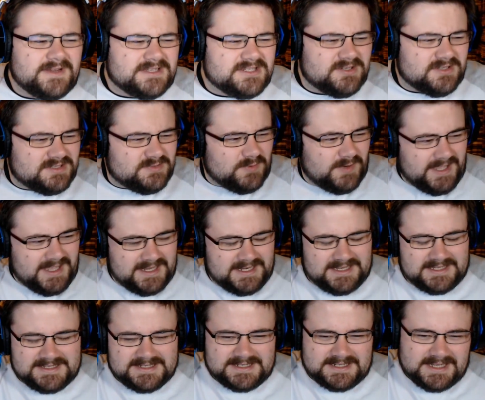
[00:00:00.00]
It's, it's weird.
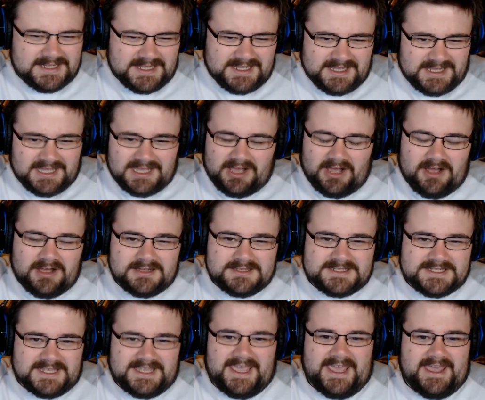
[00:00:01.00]
It's
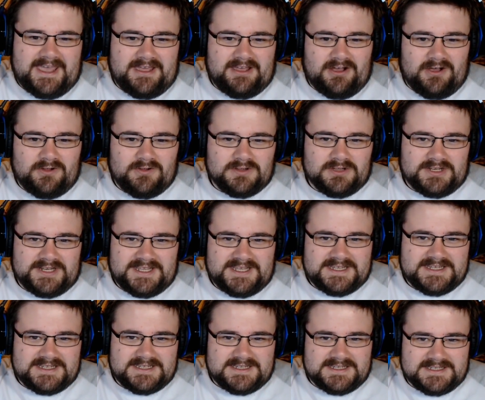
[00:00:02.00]
hard to get a hold on
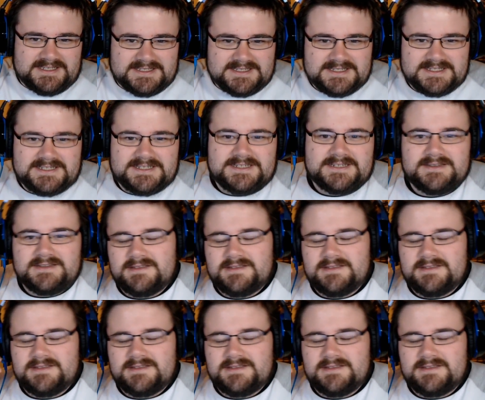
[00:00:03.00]
his